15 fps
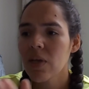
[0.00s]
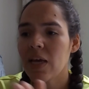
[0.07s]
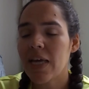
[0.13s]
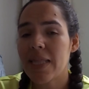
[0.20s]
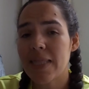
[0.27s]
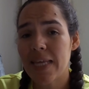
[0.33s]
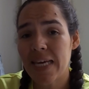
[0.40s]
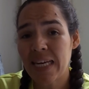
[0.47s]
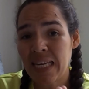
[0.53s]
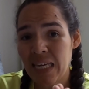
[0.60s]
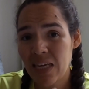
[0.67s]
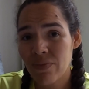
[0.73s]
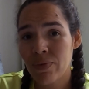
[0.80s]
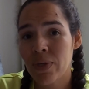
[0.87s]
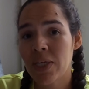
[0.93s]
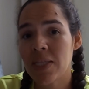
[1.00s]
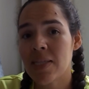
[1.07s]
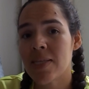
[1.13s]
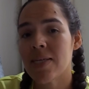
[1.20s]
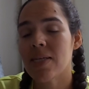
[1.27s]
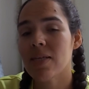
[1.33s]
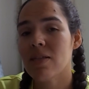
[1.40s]
And then even
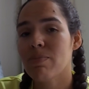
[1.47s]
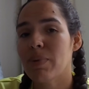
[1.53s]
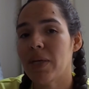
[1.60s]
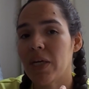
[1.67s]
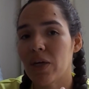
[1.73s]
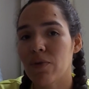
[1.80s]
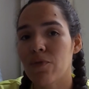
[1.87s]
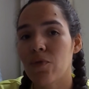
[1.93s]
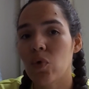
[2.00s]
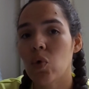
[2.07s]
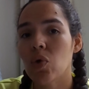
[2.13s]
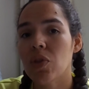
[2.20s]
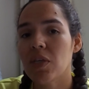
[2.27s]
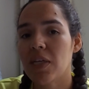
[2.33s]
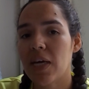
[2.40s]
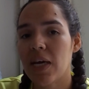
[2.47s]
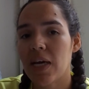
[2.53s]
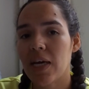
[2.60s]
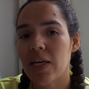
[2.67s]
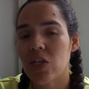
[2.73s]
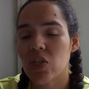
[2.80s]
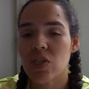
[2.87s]
consider spending a 4th
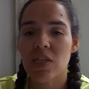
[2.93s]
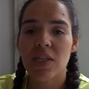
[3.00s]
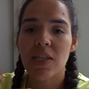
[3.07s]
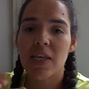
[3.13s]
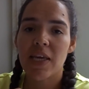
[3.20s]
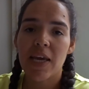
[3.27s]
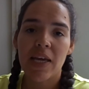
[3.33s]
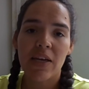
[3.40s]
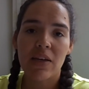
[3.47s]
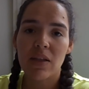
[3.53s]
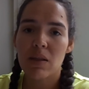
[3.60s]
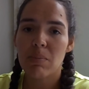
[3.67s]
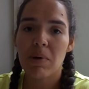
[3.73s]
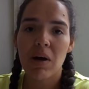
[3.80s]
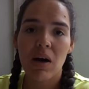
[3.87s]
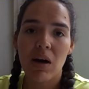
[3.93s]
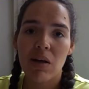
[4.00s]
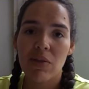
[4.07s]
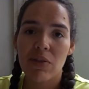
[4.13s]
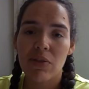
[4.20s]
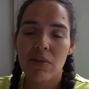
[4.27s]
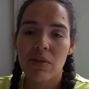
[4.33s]
day just at the end of the path.